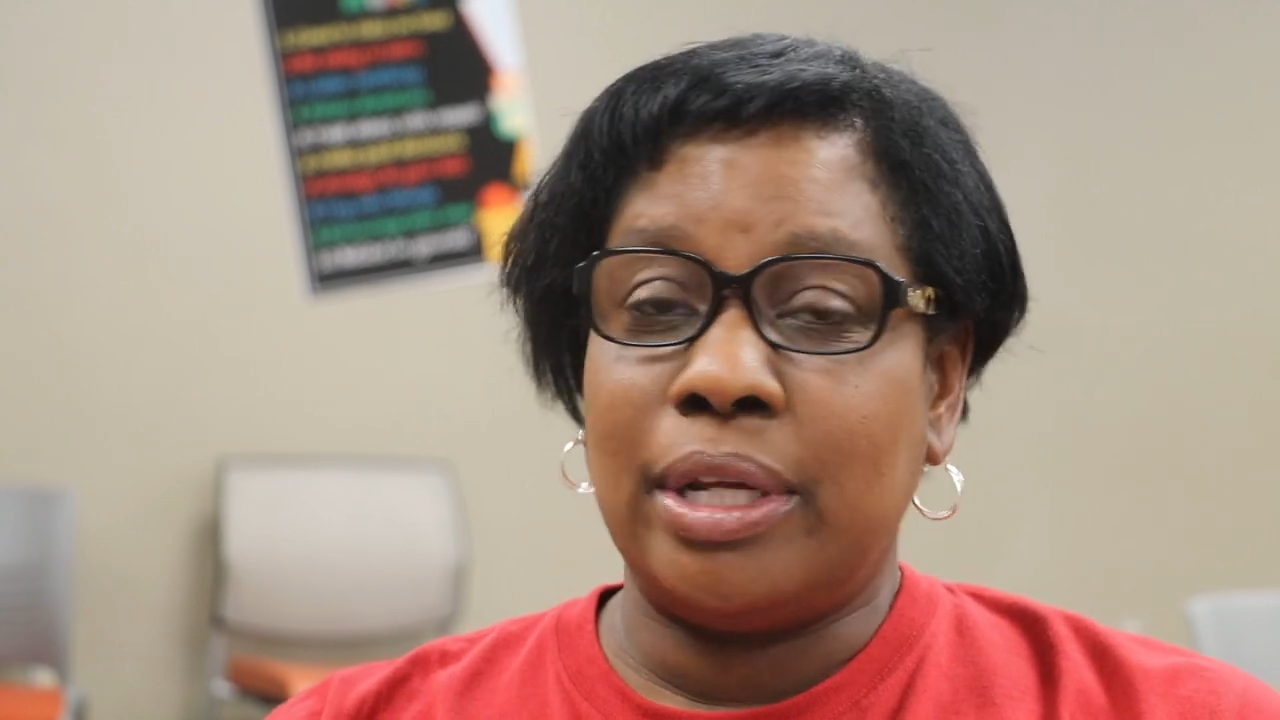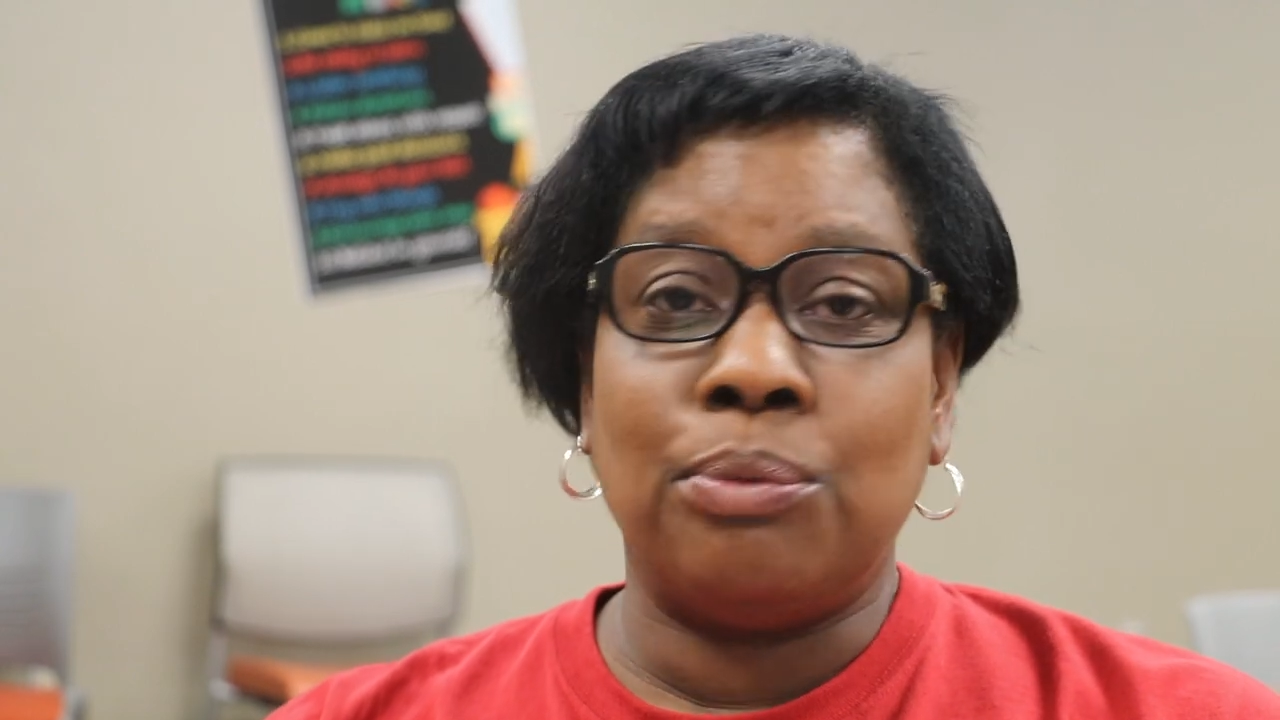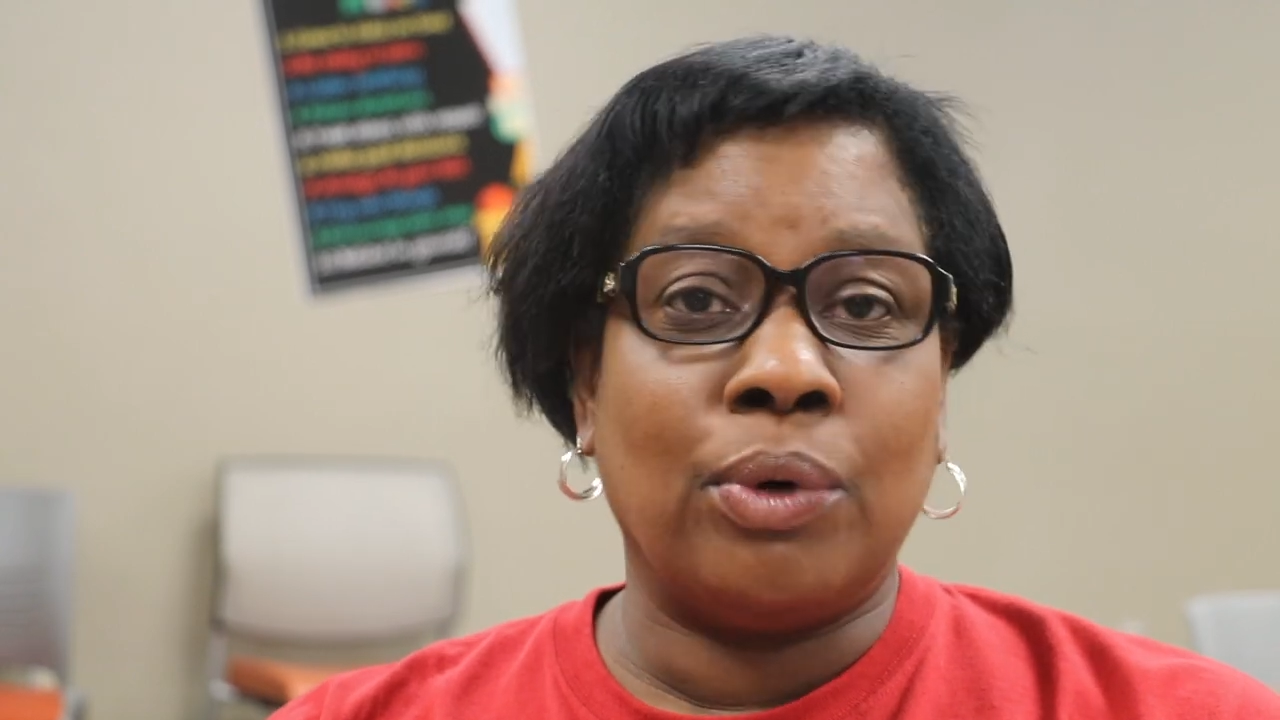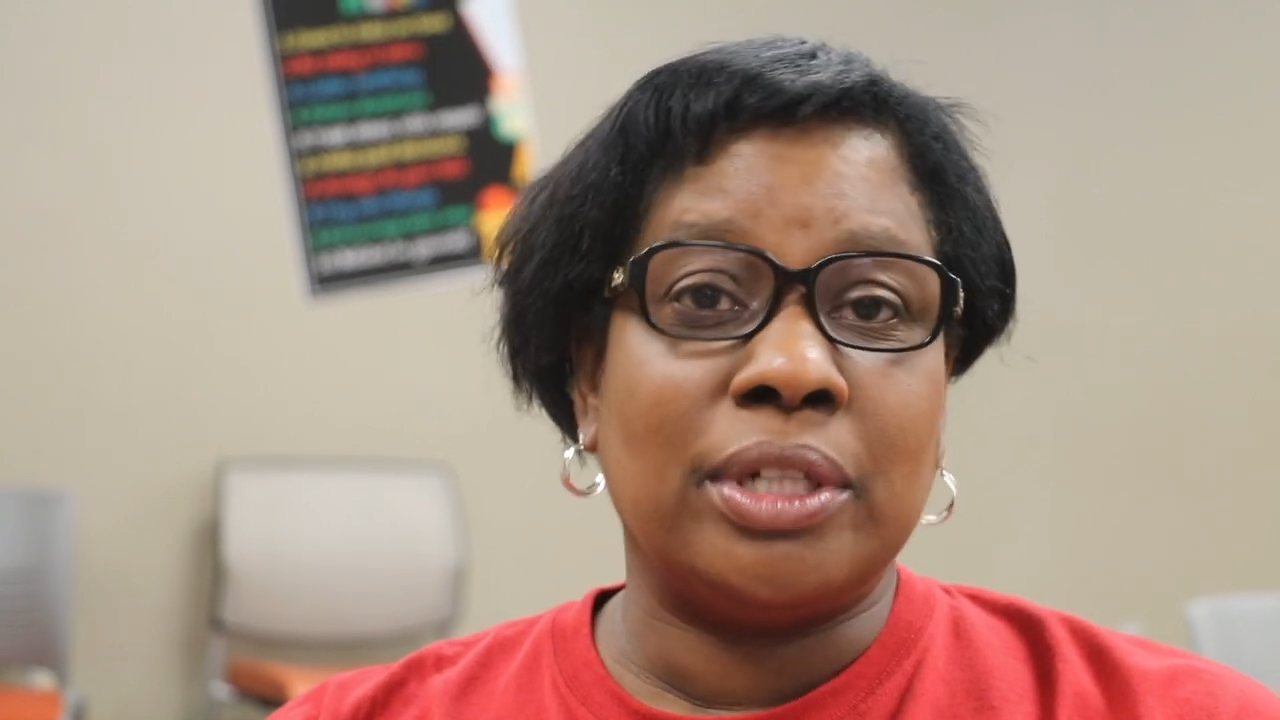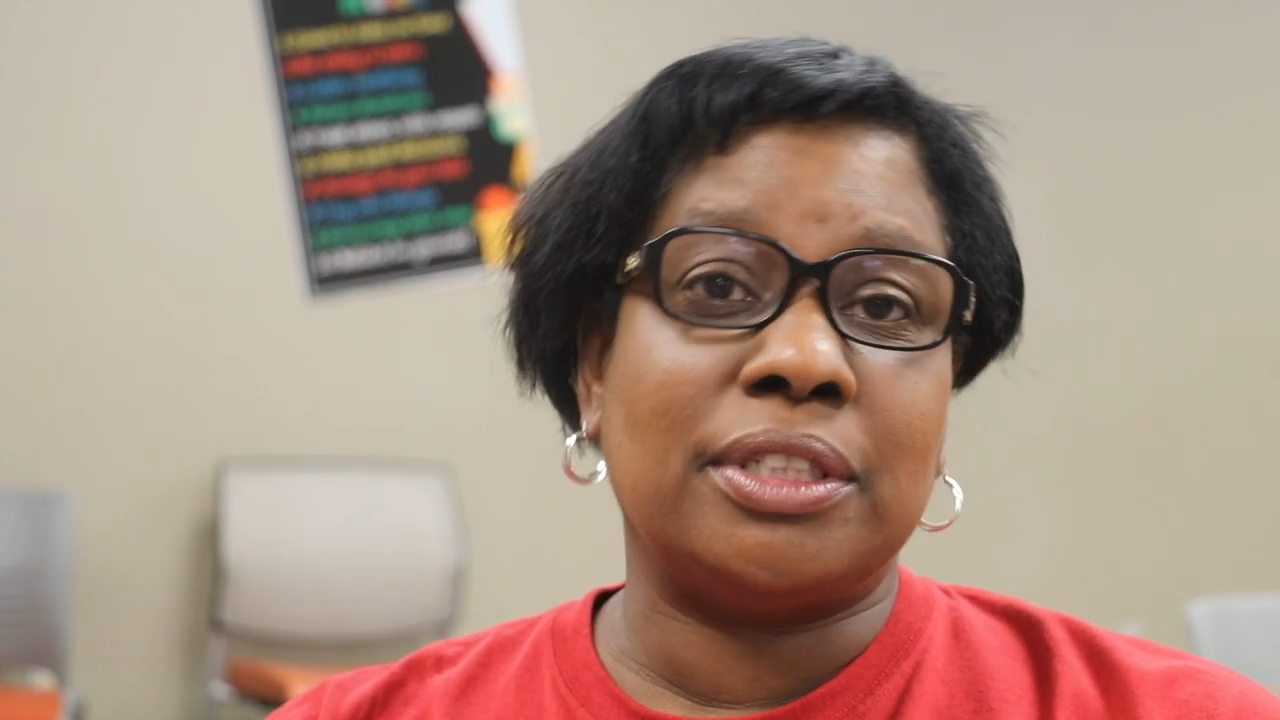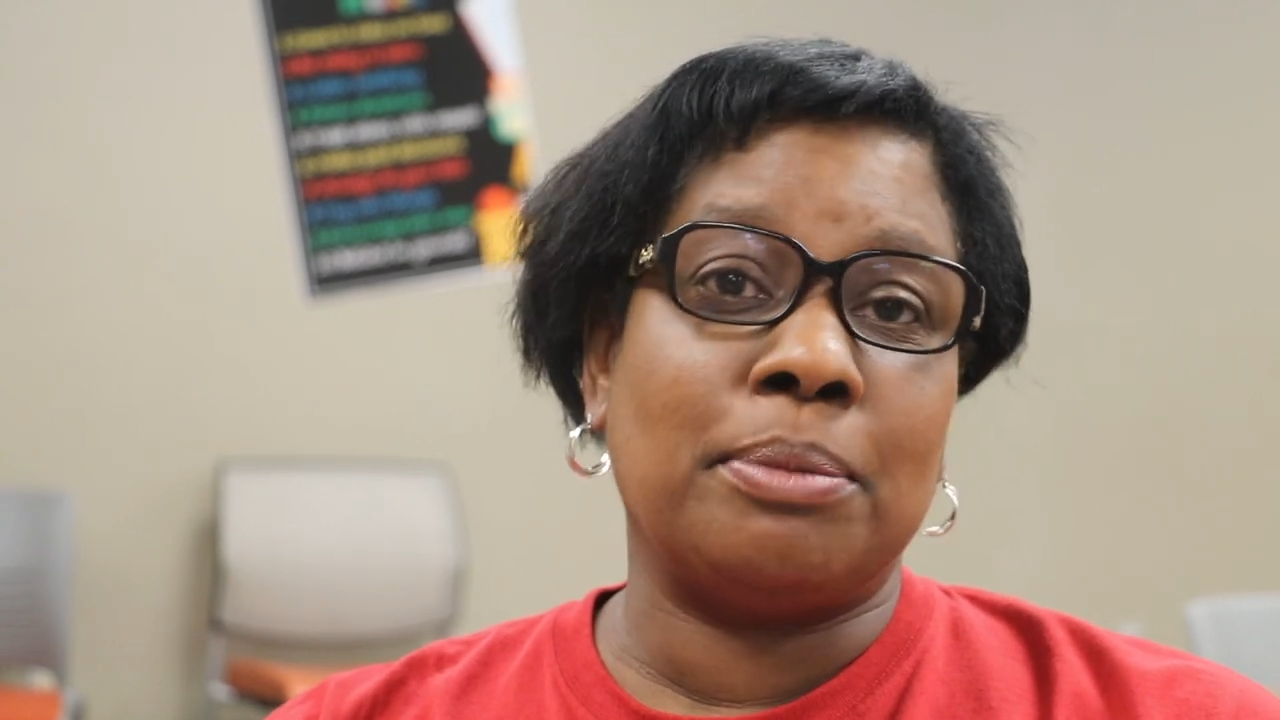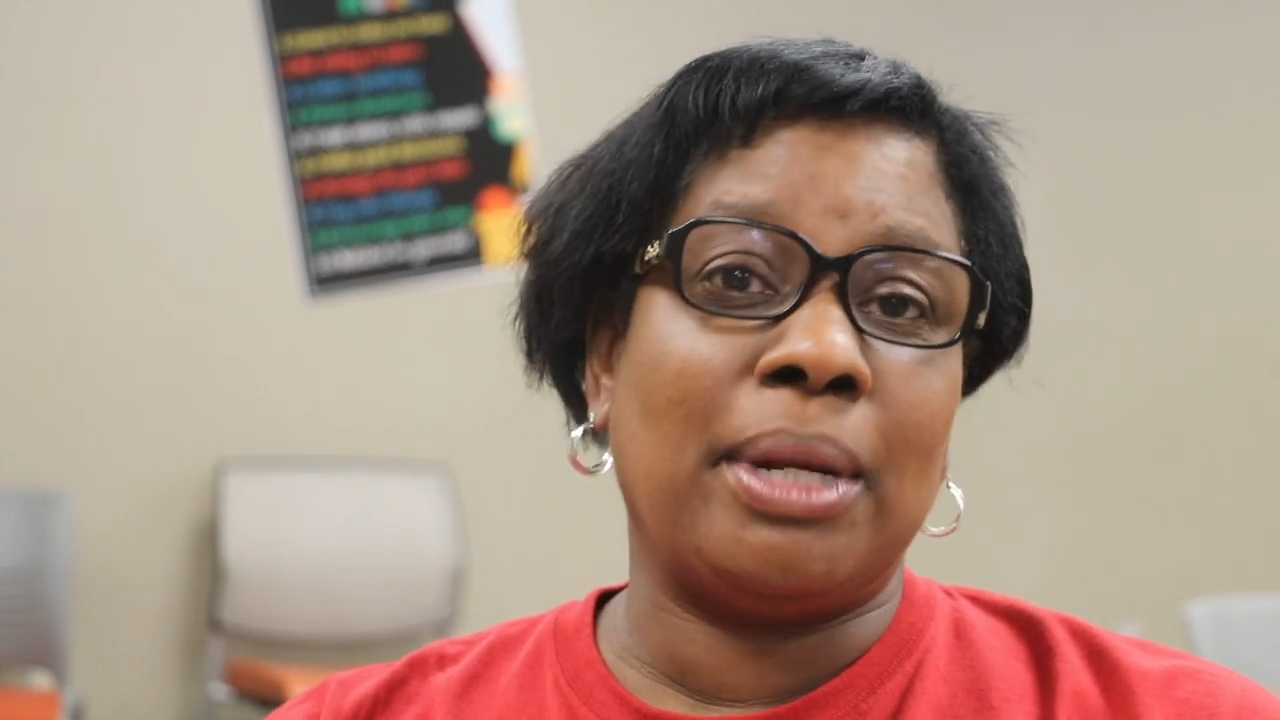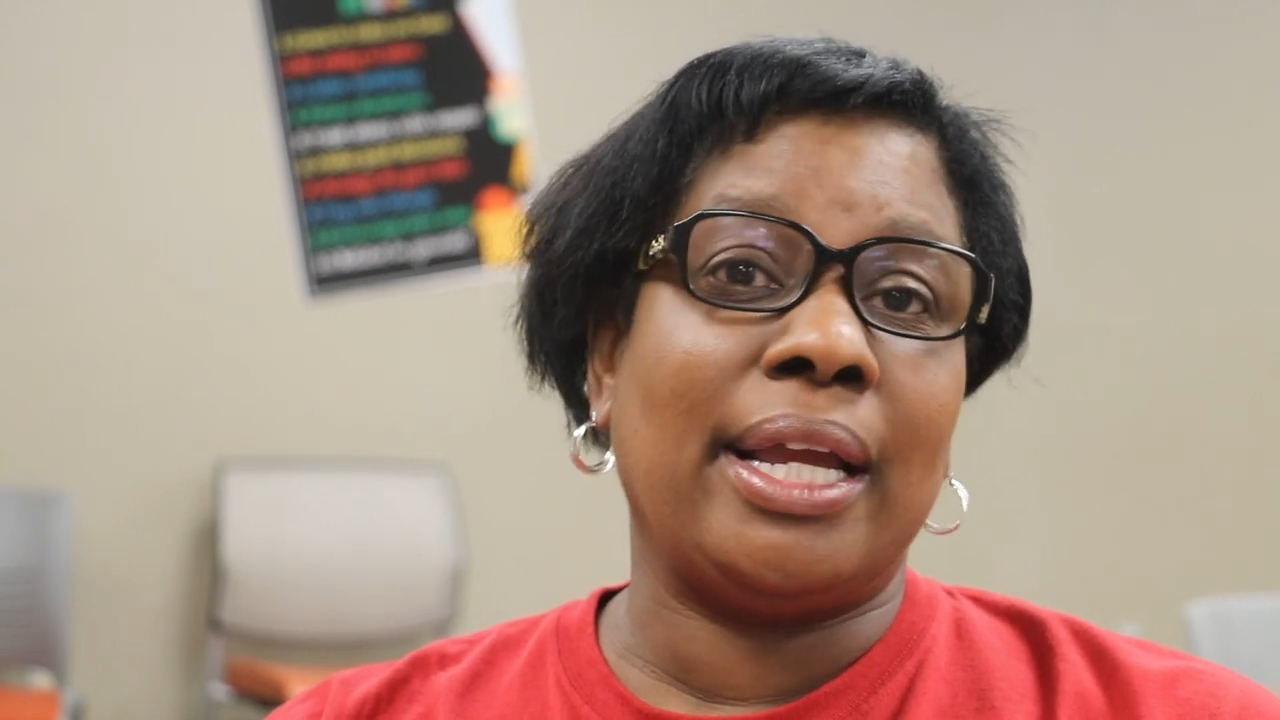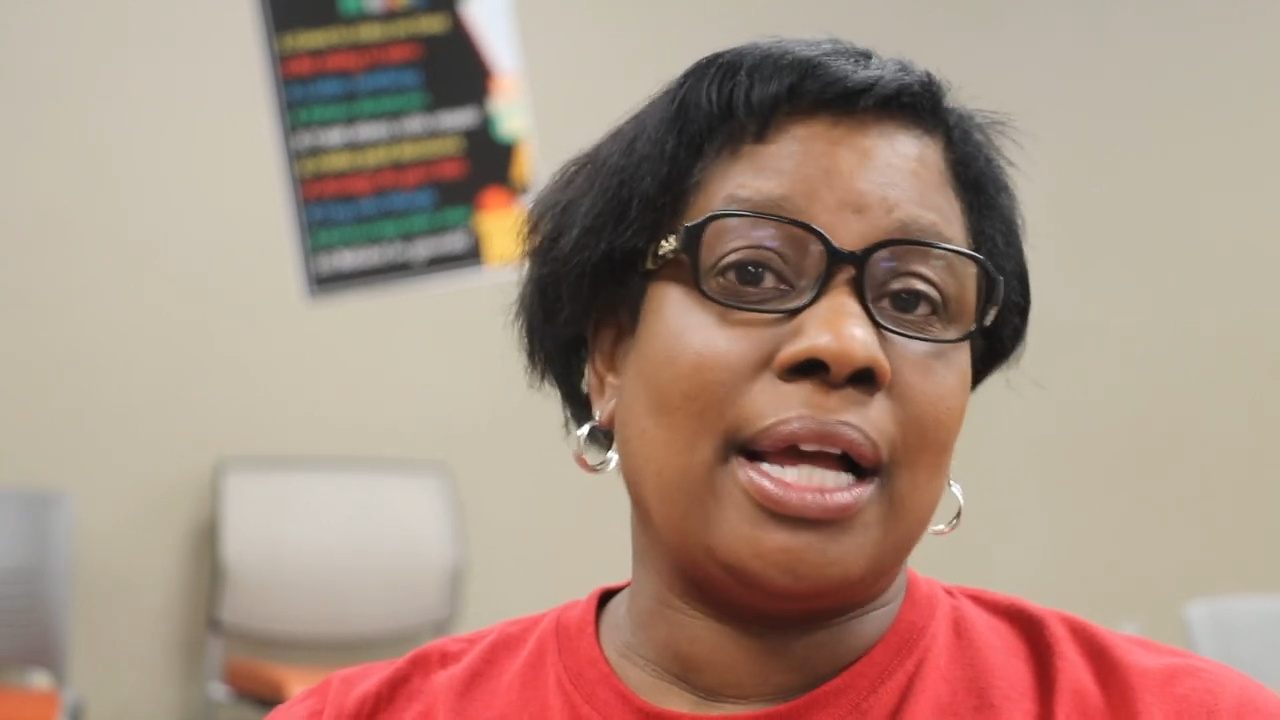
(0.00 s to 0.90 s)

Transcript: he wants to play